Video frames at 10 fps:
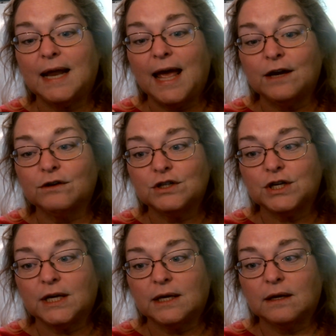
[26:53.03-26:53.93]

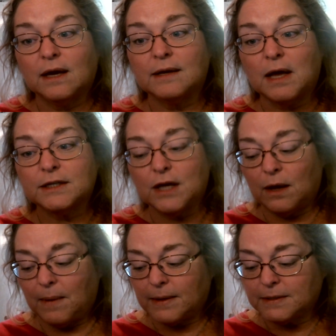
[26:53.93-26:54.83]
energy,
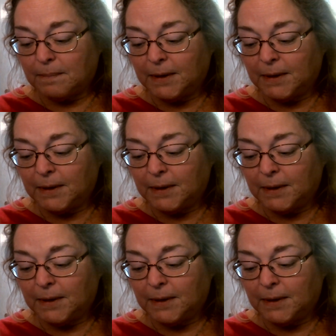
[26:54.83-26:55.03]
a